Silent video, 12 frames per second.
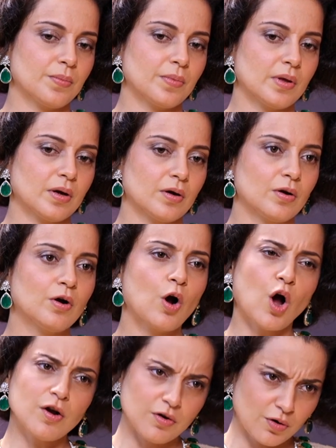strength,
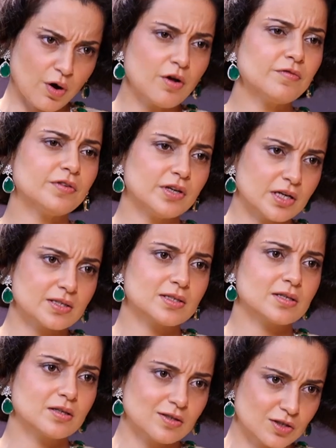
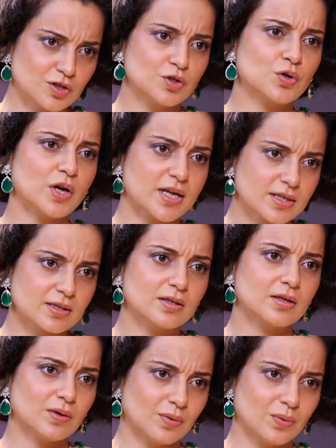confidence, yeah,
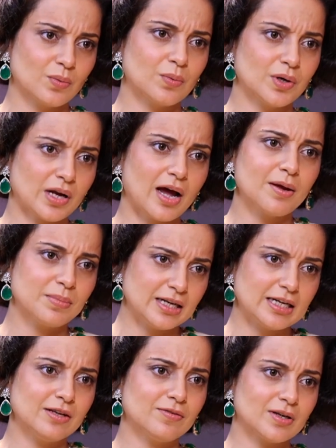strength, you know, what I
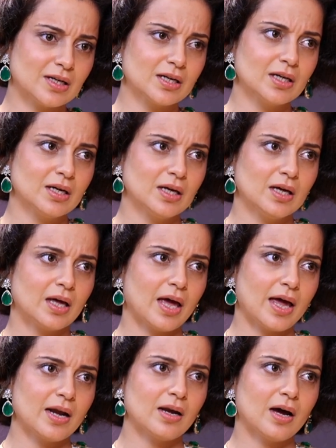believe in.
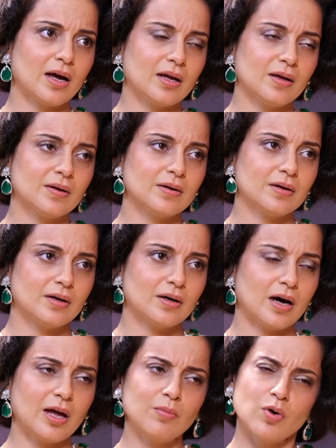And
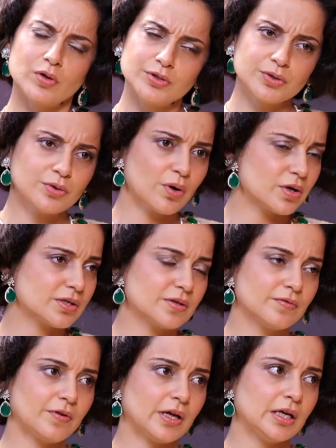I'm also not
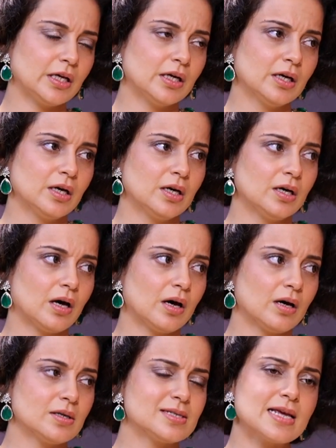very
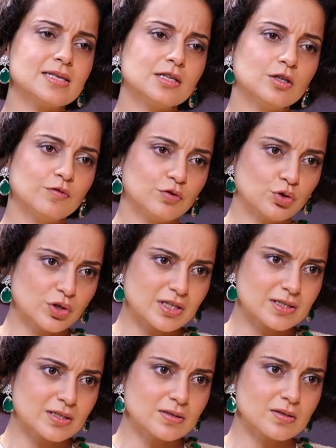sensitive to
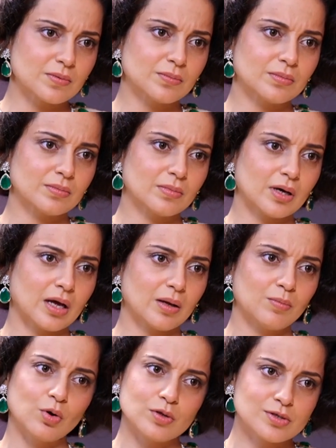criticism.
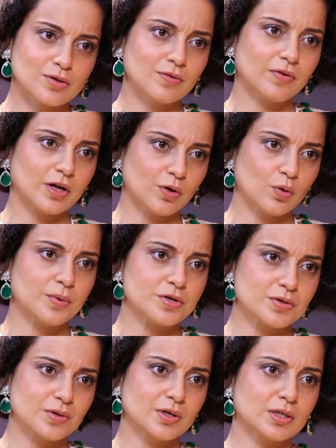I'm also very
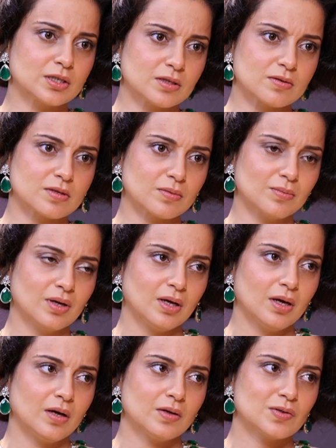open to criticism.
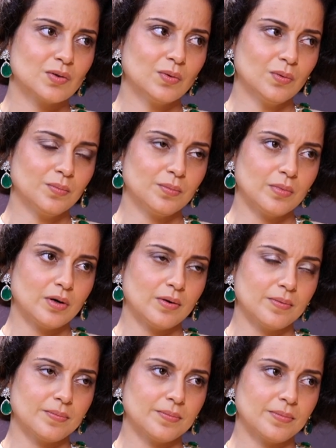So,
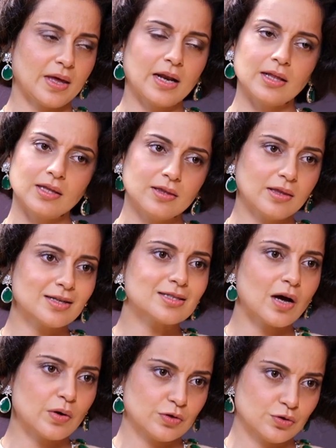and I think
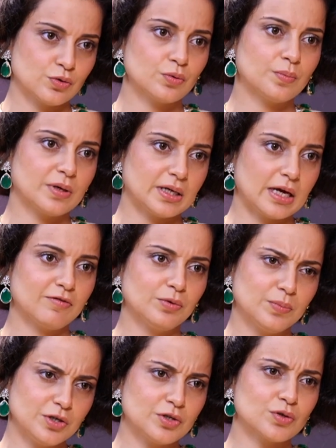that's how it should be.
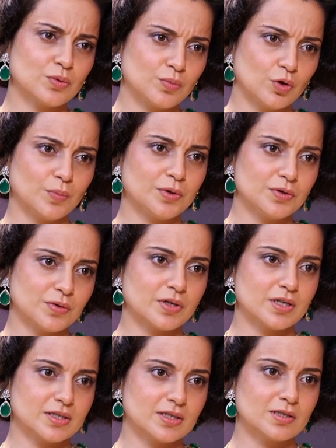Everybody should be open to
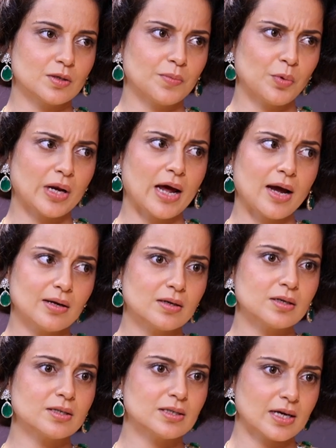criticism. When I
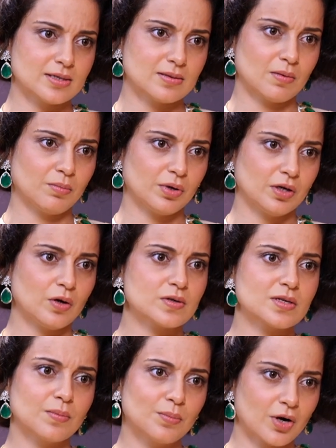criticize somebody or
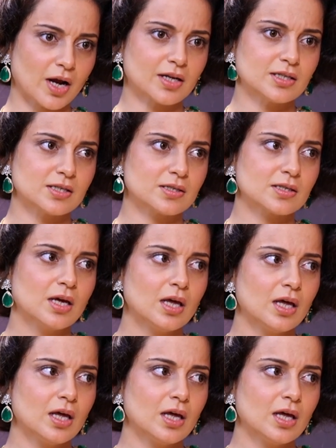some practice,